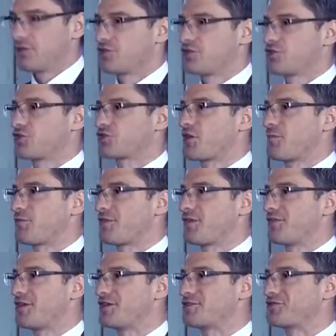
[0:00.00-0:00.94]
to something
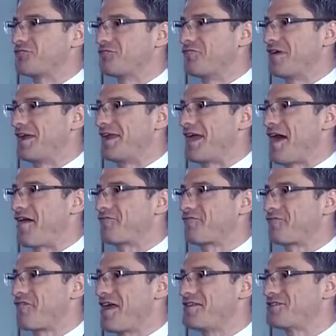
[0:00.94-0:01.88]
that isn't really our
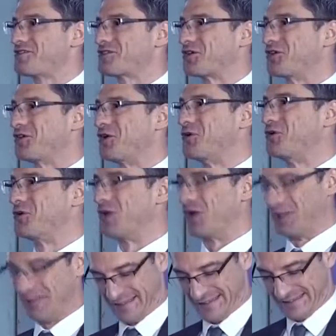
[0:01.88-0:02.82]
friend, to
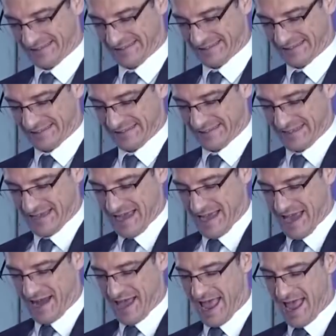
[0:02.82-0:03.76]
Google.
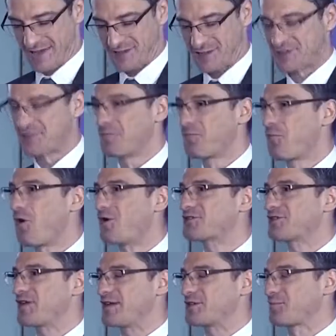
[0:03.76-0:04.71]
And I asked, what
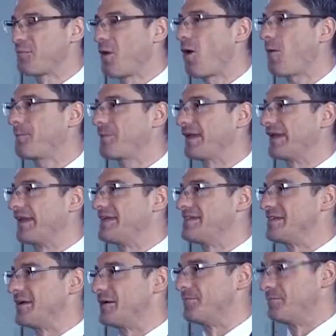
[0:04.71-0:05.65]
is
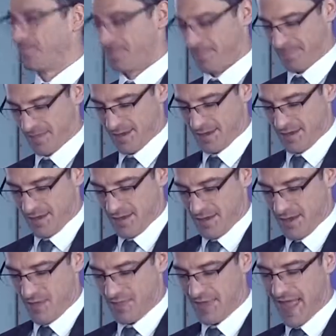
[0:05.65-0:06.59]
populism?
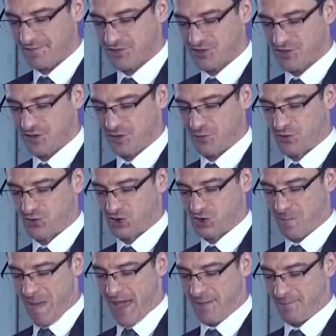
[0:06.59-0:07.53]
And the answer that was
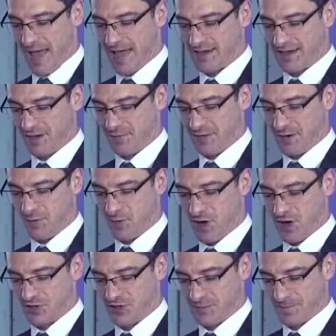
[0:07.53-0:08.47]
spat back at me
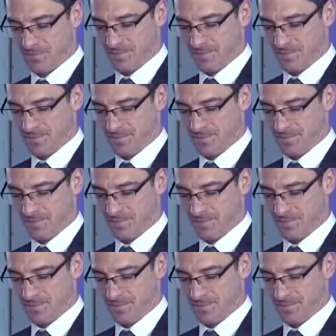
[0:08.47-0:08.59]
was,